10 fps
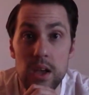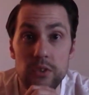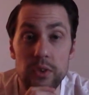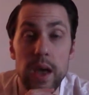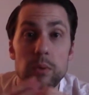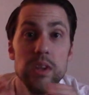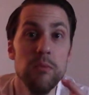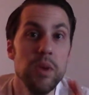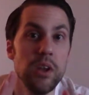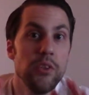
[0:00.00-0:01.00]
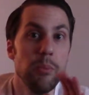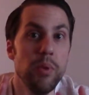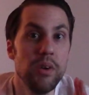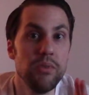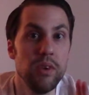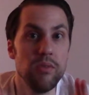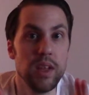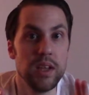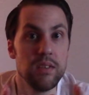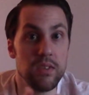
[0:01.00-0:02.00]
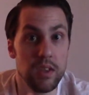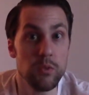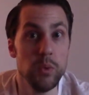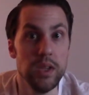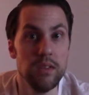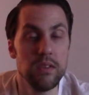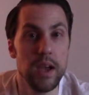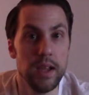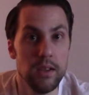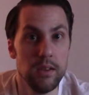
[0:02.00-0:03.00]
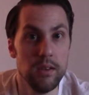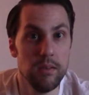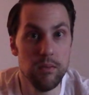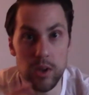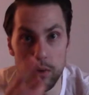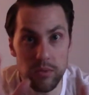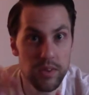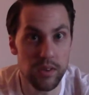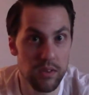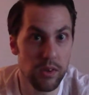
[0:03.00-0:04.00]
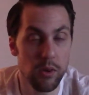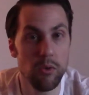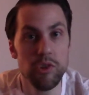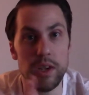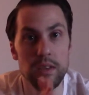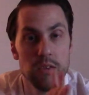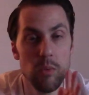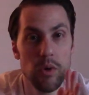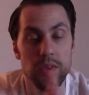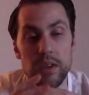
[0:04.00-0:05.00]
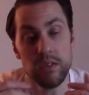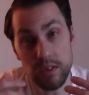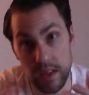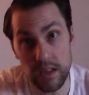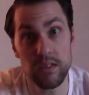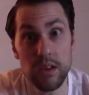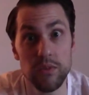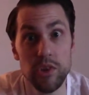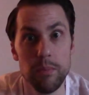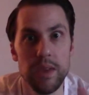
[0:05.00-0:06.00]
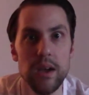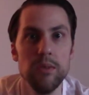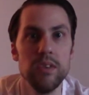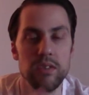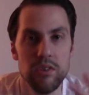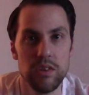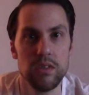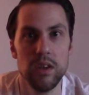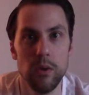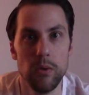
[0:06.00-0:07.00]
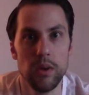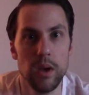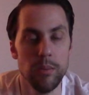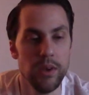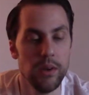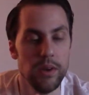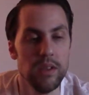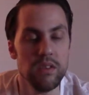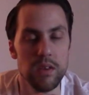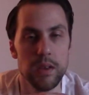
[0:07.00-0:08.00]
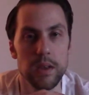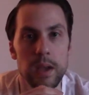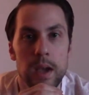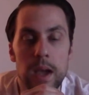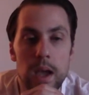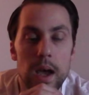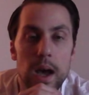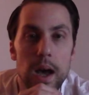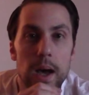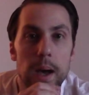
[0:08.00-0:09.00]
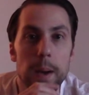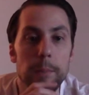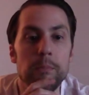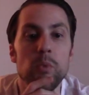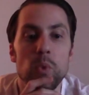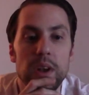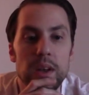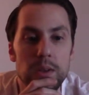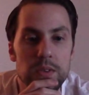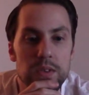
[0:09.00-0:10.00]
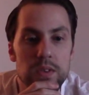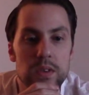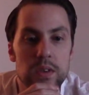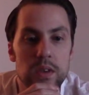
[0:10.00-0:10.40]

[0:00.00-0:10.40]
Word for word: So that would give me another buffer of like six weeks. I could, you know, to, to negotiate some more things and to get stuff shipped out. It doesn't just, you know, come here instantly. Um, what else?